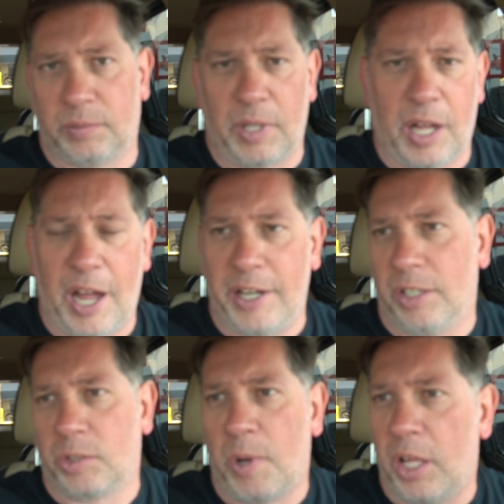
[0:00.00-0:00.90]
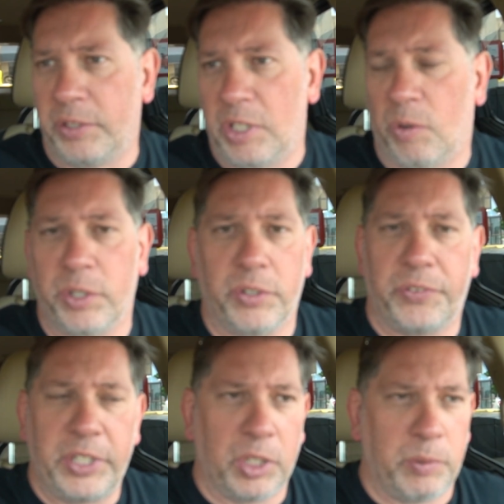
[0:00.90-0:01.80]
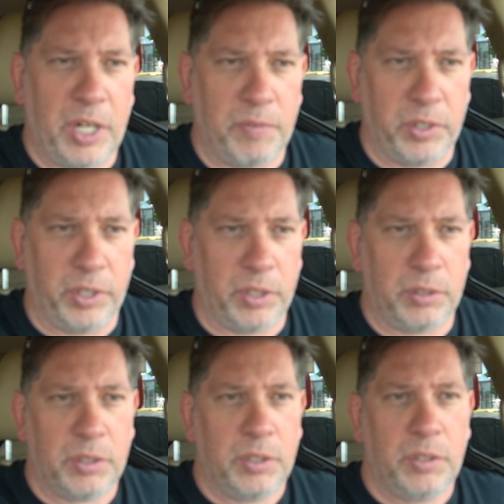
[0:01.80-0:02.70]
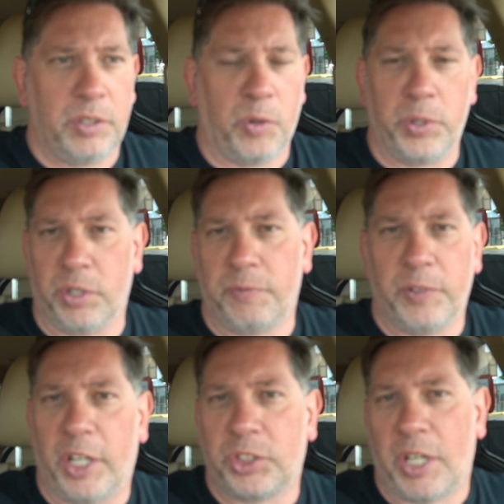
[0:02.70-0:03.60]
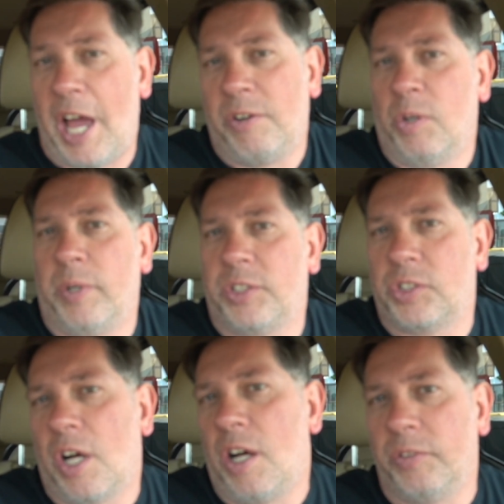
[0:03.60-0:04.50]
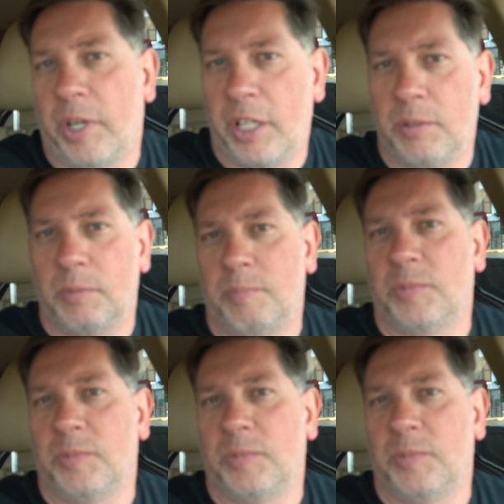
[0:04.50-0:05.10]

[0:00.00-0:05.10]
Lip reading: higher quality oil thing or whatever, the oil flusher. I don't know what it's called, right?